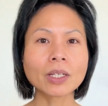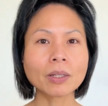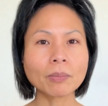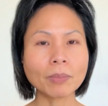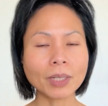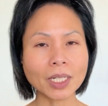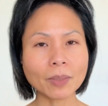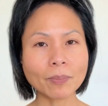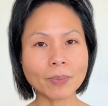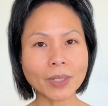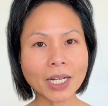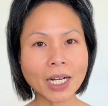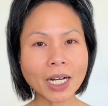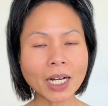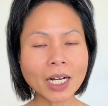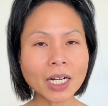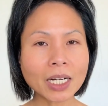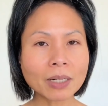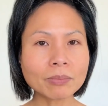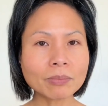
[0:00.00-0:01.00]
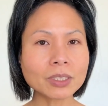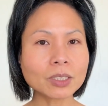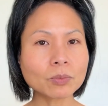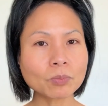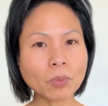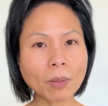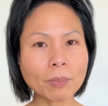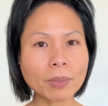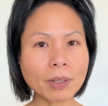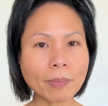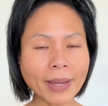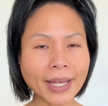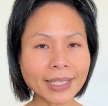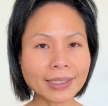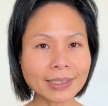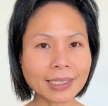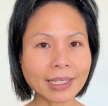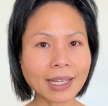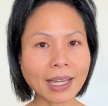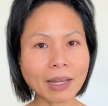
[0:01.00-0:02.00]
But it becomes
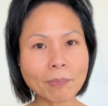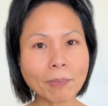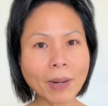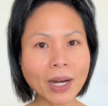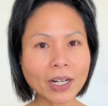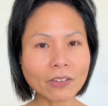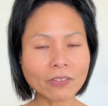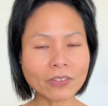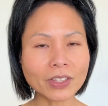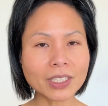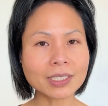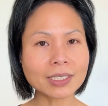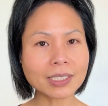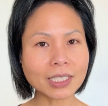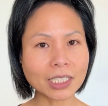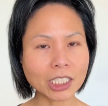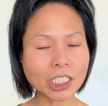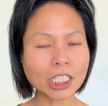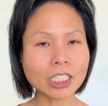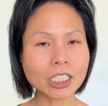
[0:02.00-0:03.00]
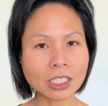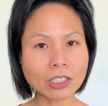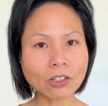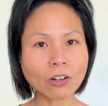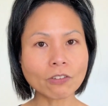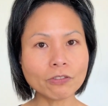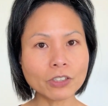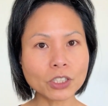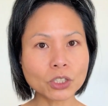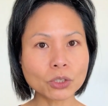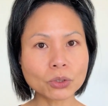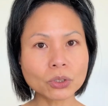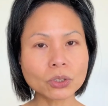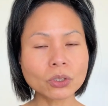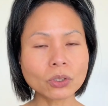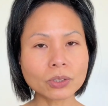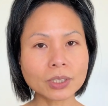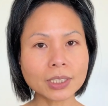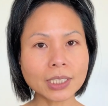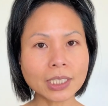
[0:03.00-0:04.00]
problematic and part of this condition of visual
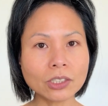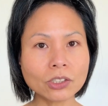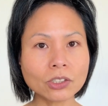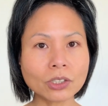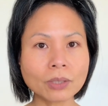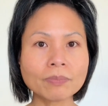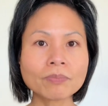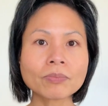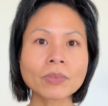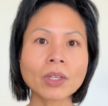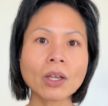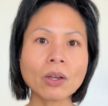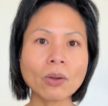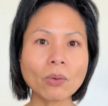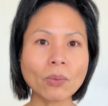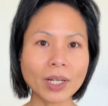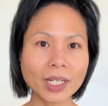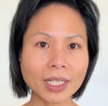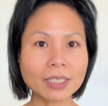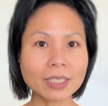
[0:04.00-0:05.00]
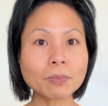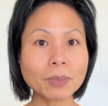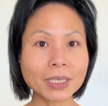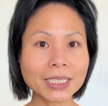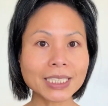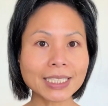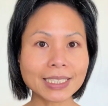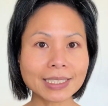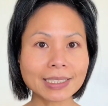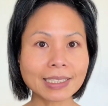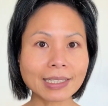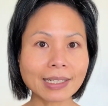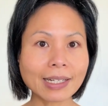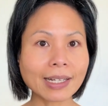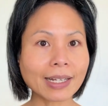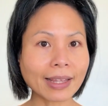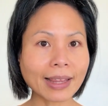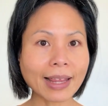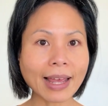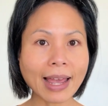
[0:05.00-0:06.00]
snow syndrome when it's
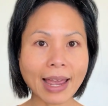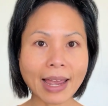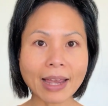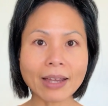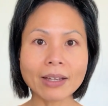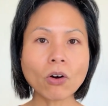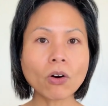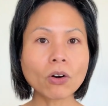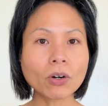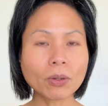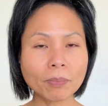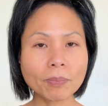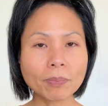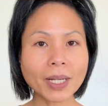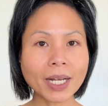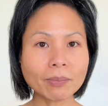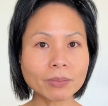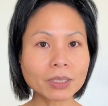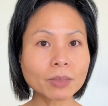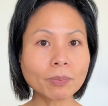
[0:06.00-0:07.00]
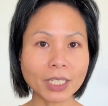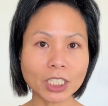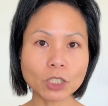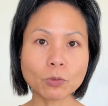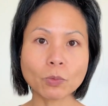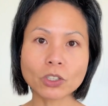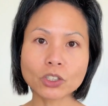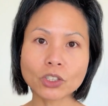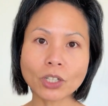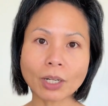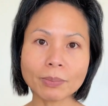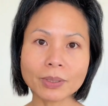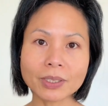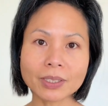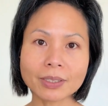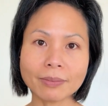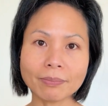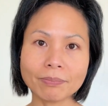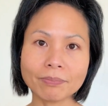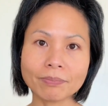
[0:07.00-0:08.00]
persistently there or becomes much more
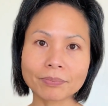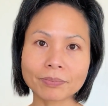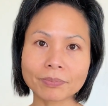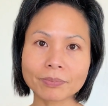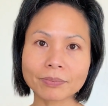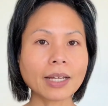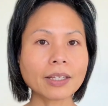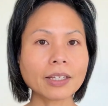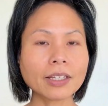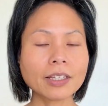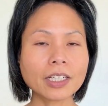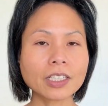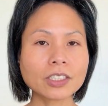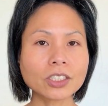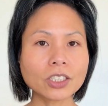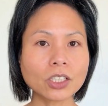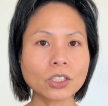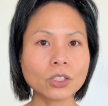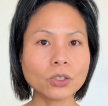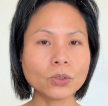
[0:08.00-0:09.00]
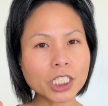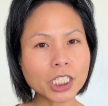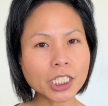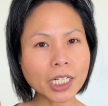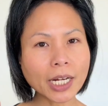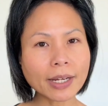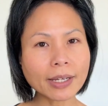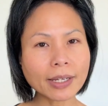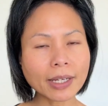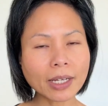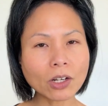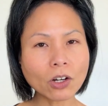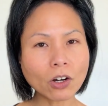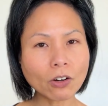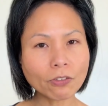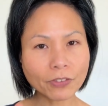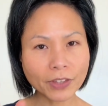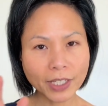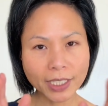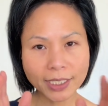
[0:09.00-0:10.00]
troublesome. Other things include shaking
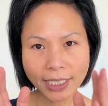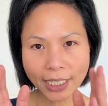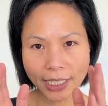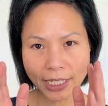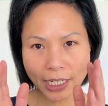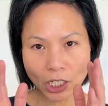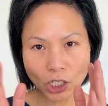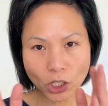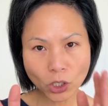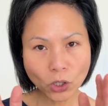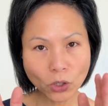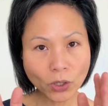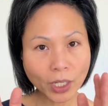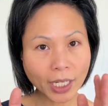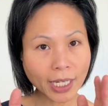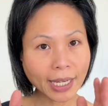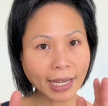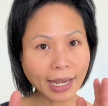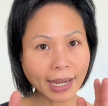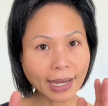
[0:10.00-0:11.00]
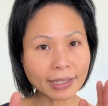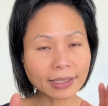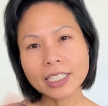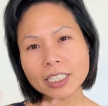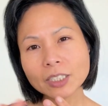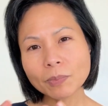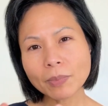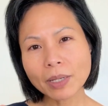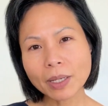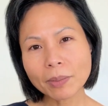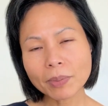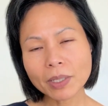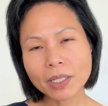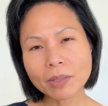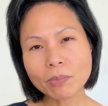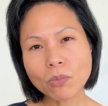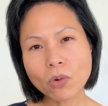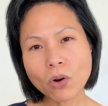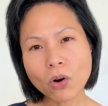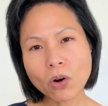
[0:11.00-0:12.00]
of things that they are looking at. This may be
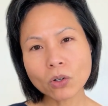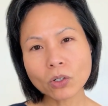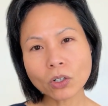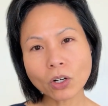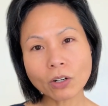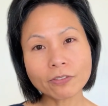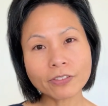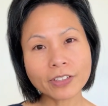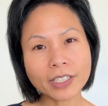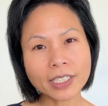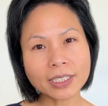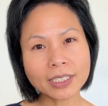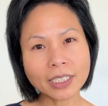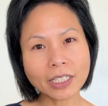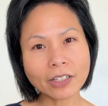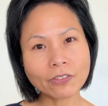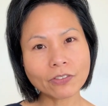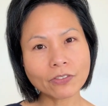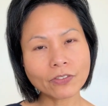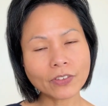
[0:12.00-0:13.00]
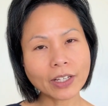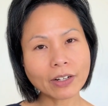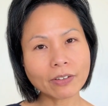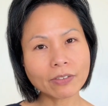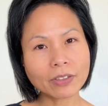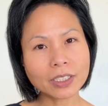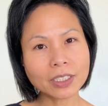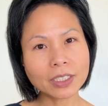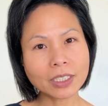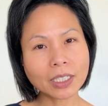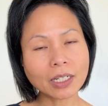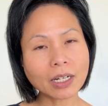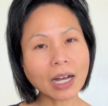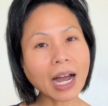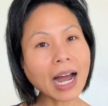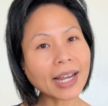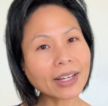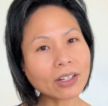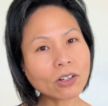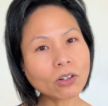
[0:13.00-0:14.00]
more obvious if there is a
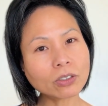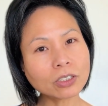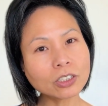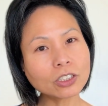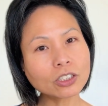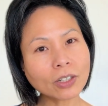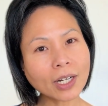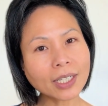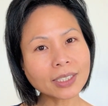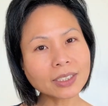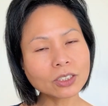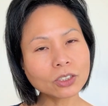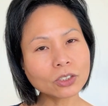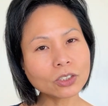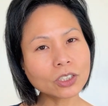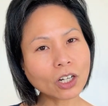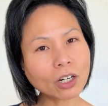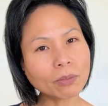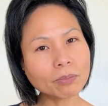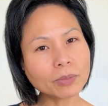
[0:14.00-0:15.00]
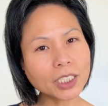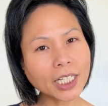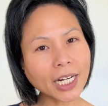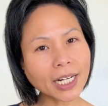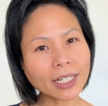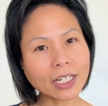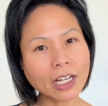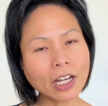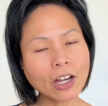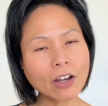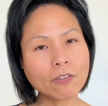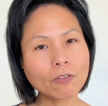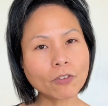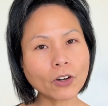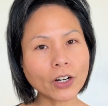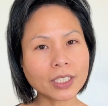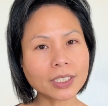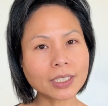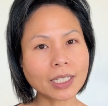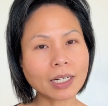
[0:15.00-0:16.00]
high contrast to the object.
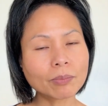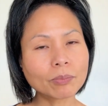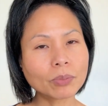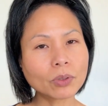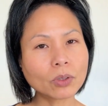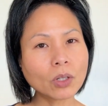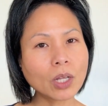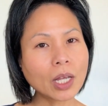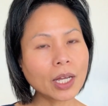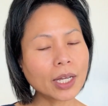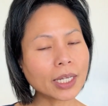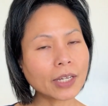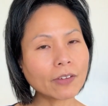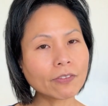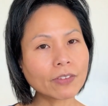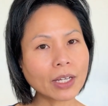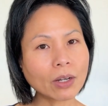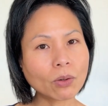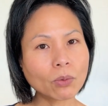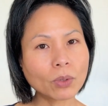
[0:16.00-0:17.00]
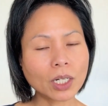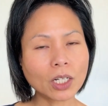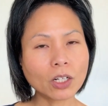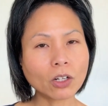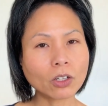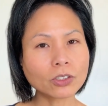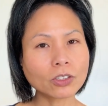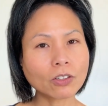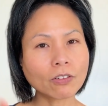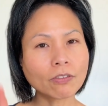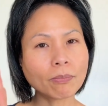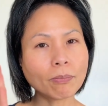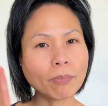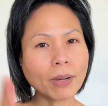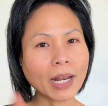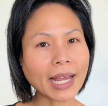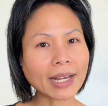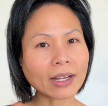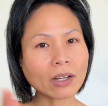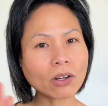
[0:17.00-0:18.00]
For example, if there were lots of
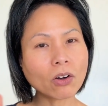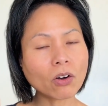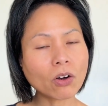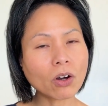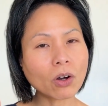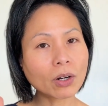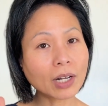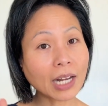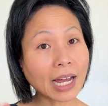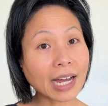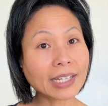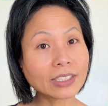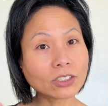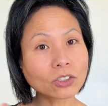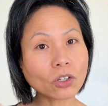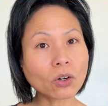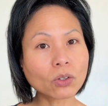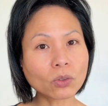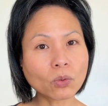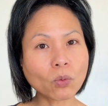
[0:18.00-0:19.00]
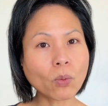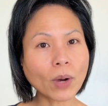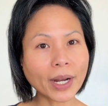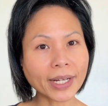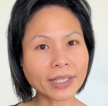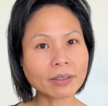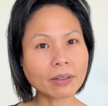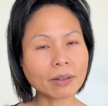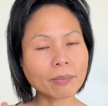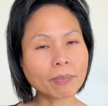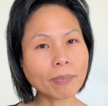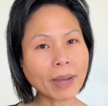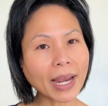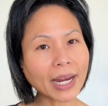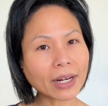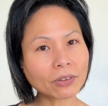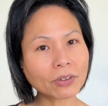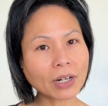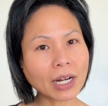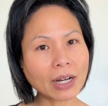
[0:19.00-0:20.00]
black lines on white
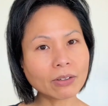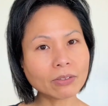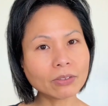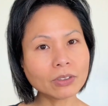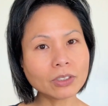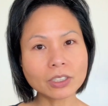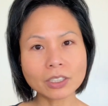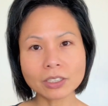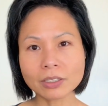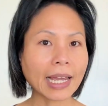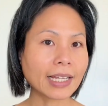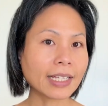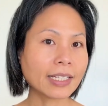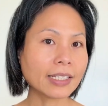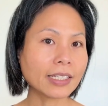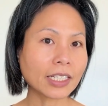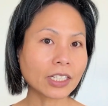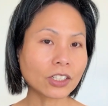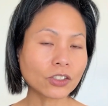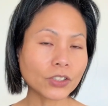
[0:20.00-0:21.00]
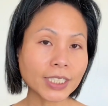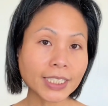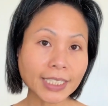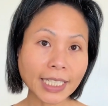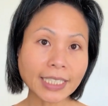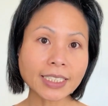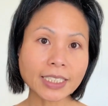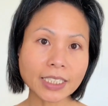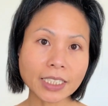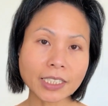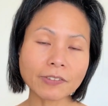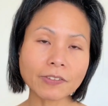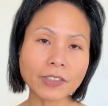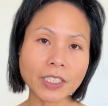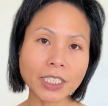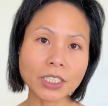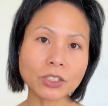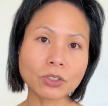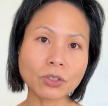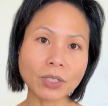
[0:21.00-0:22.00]
background and increased
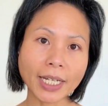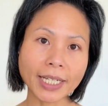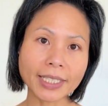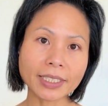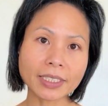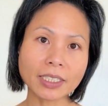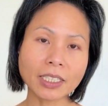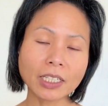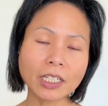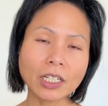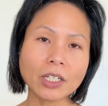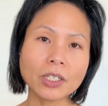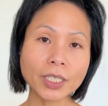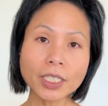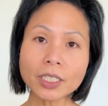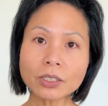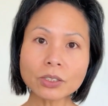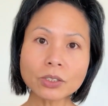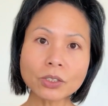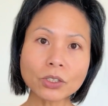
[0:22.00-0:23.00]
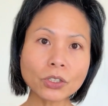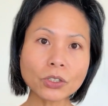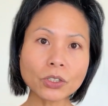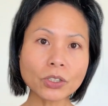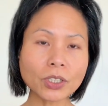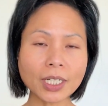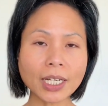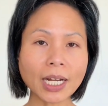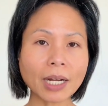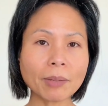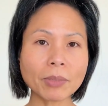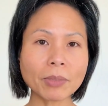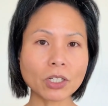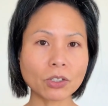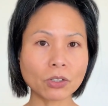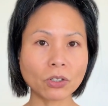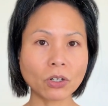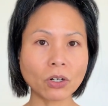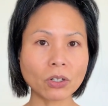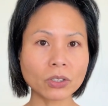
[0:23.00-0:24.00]
sensitivity to light. This could come
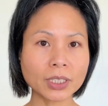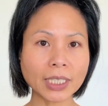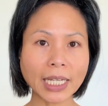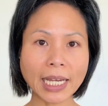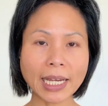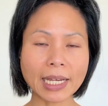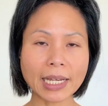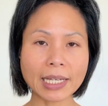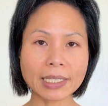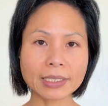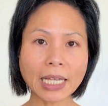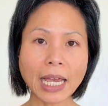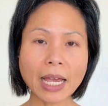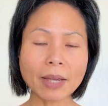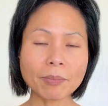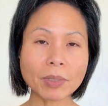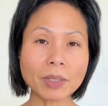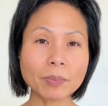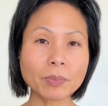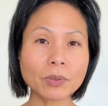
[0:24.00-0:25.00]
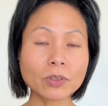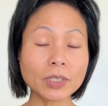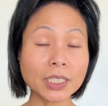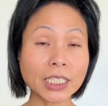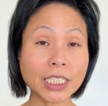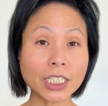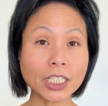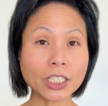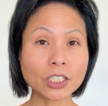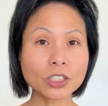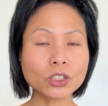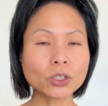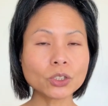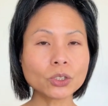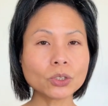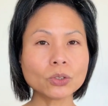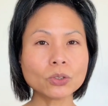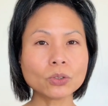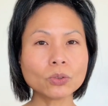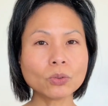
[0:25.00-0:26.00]
across as people needing
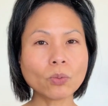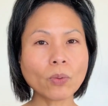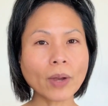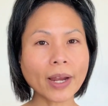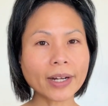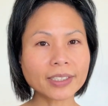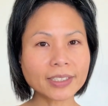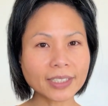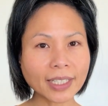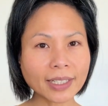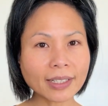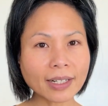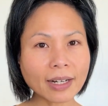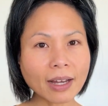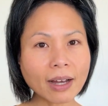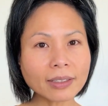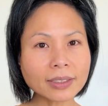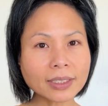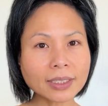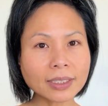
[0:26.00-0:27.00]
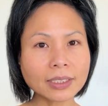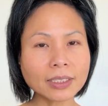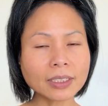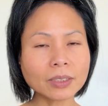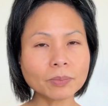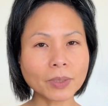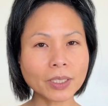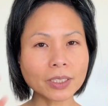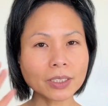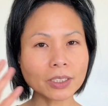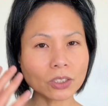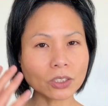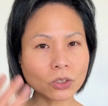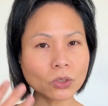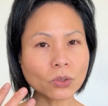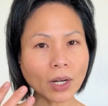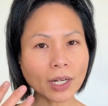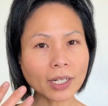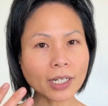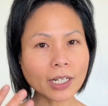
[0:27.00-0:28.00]
to wear sunglasses because it's
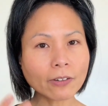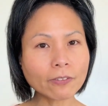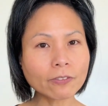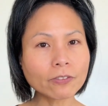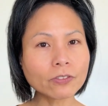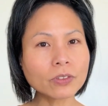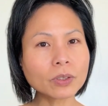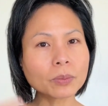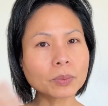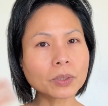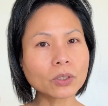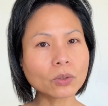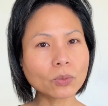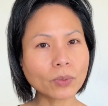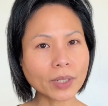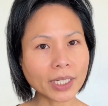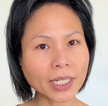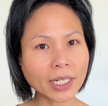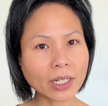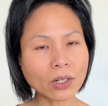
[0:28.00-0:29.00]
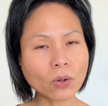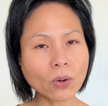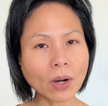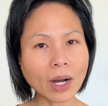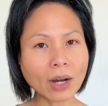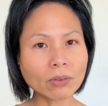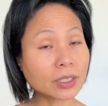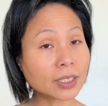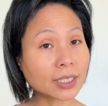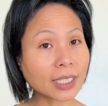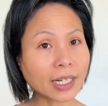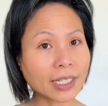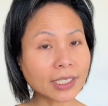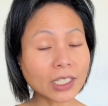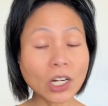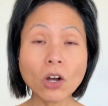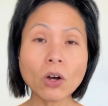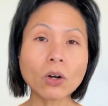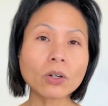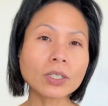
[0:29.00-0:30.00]
too uncomfortable when they go outside,
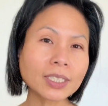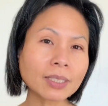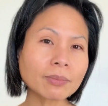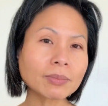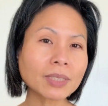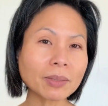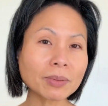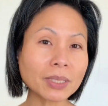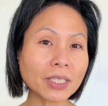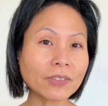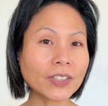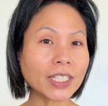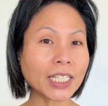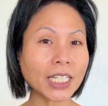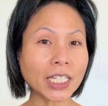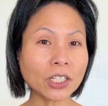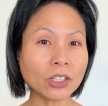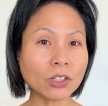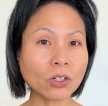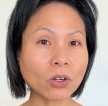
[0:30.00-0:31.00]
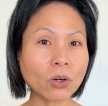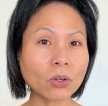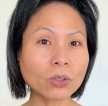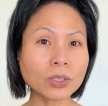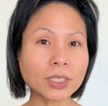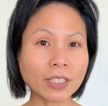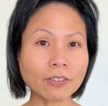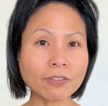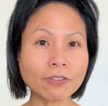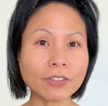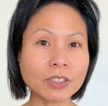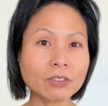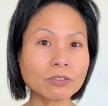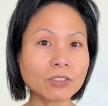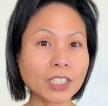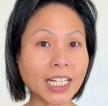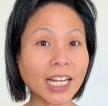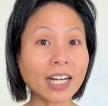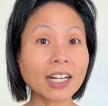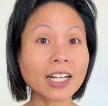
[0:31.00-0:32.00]
or sometimes even indoors, they feel
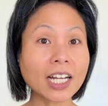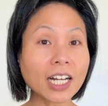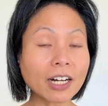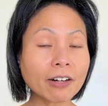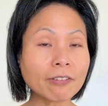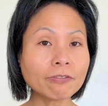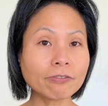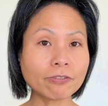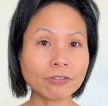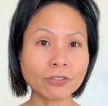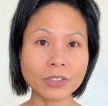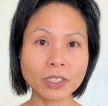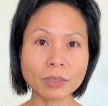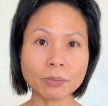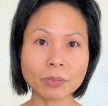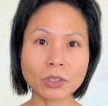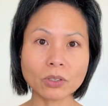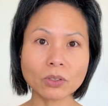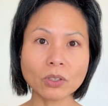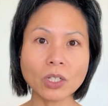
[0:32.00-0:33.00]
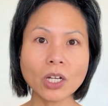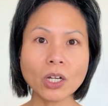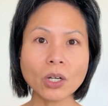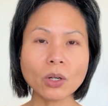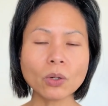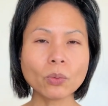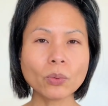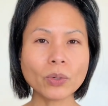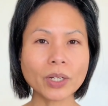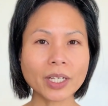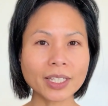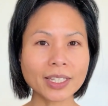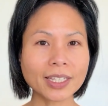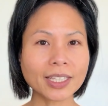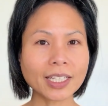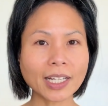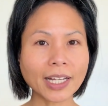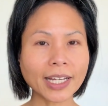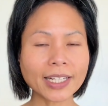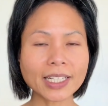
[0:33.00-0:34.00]
really uncomfortable with
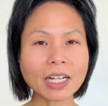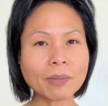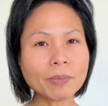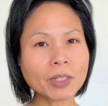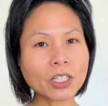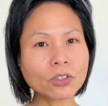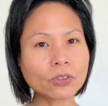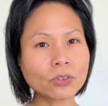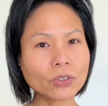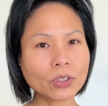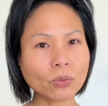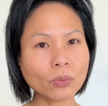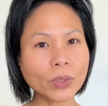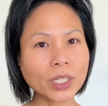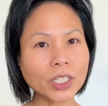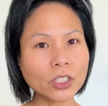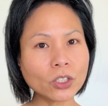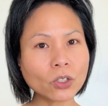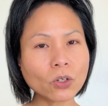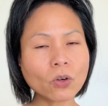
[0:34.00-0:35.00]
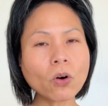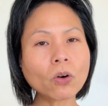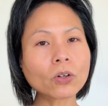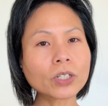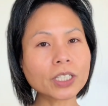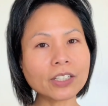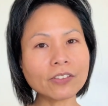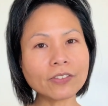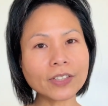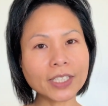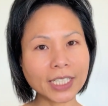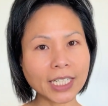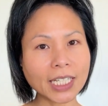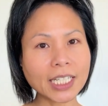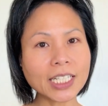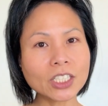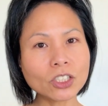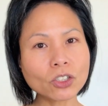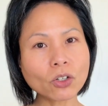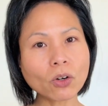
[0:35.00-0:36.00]
the light coming through the window or even the
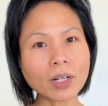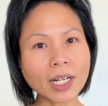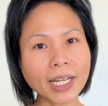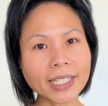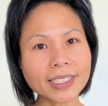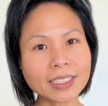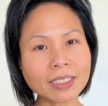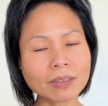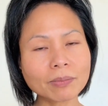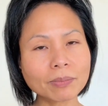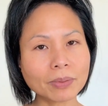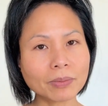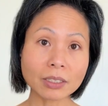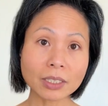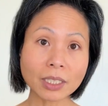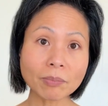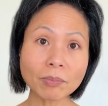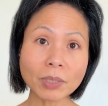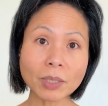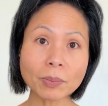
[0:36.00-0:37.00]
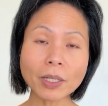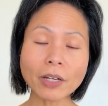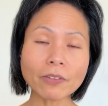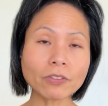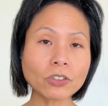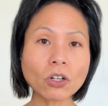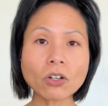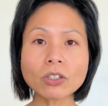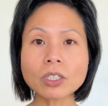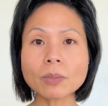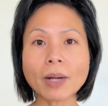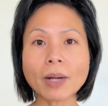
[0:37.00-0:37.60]
indoor lighting. Some people have talked